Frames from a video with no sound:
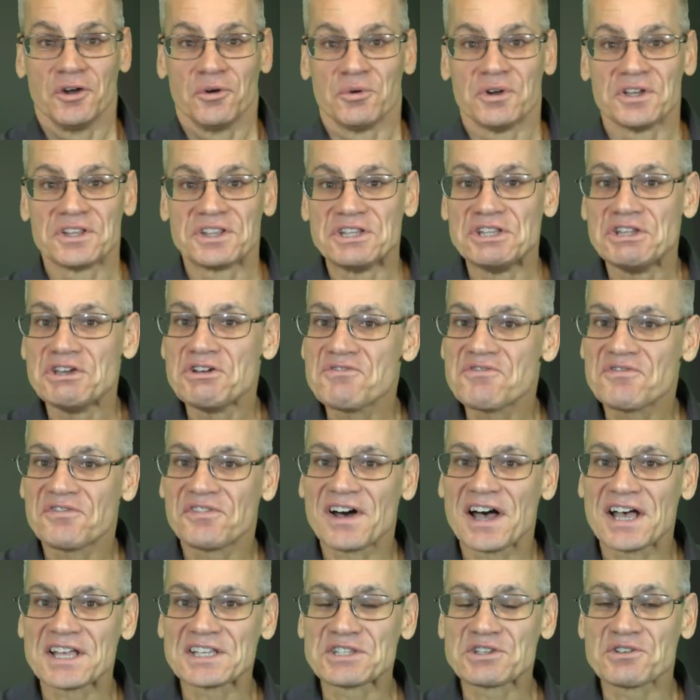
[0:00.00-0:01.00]
With new
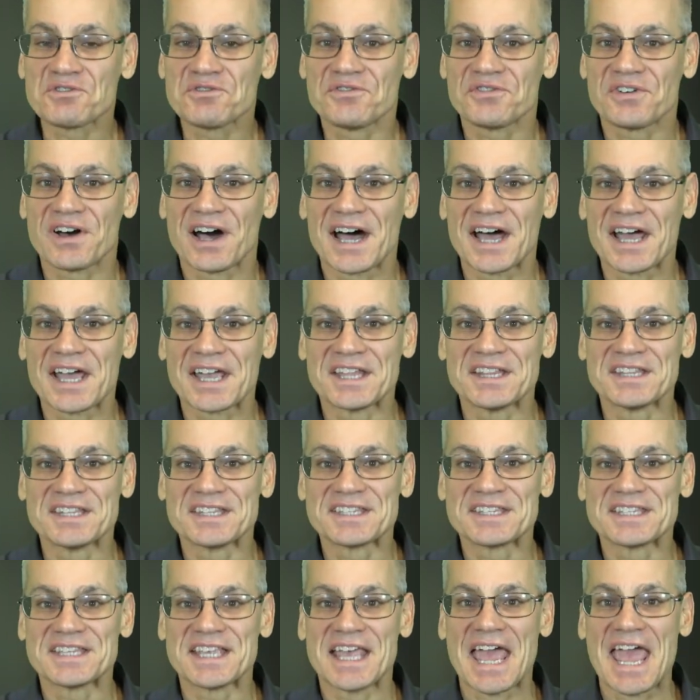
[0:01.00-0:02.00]
fossil
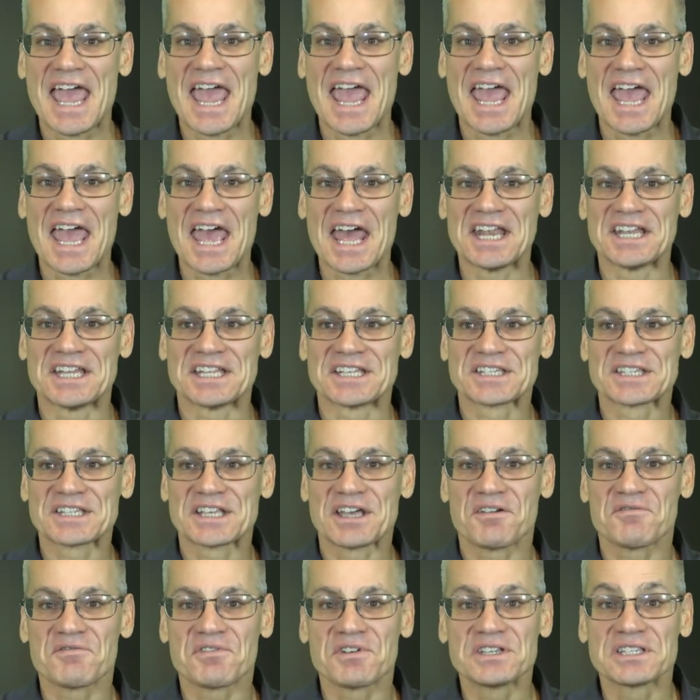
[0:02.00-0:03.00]
finds and
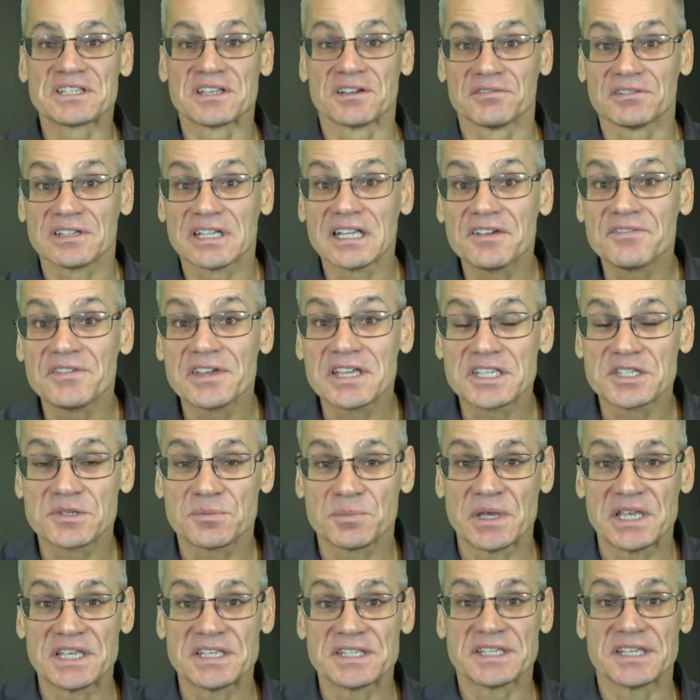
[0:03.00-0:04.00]
discoveries of living
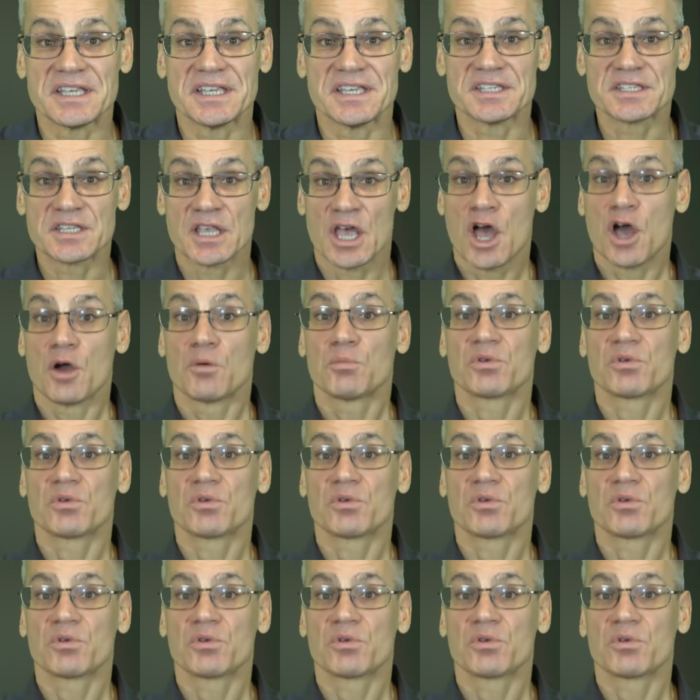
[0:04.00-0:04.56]
species,